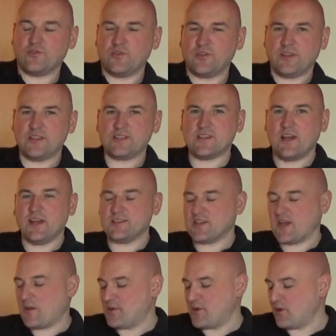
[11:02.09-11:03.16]
for the entire
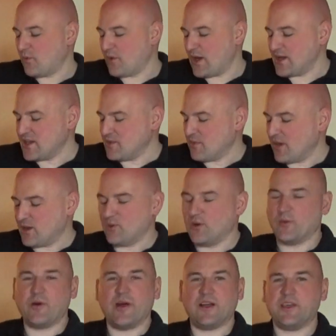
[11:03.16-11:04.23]
time you're away. You might
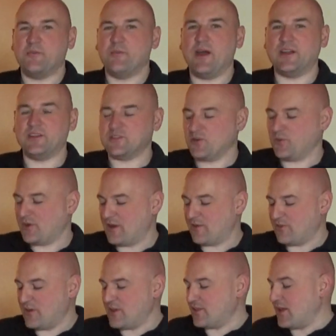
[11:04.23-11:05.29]
want to pack your meds or
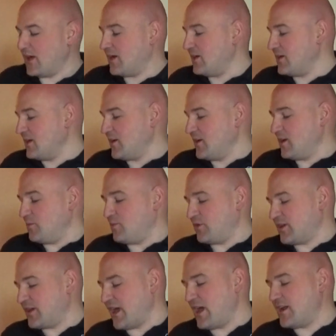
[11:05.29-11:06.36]
whatever in that, but
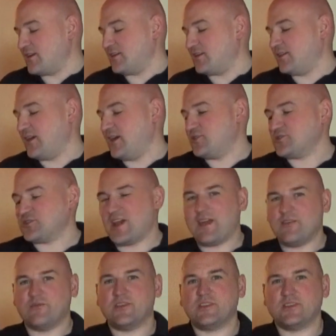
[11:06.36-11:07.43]
again, just
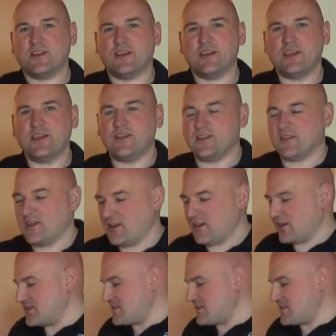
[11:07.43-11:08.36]
everything I need, and I can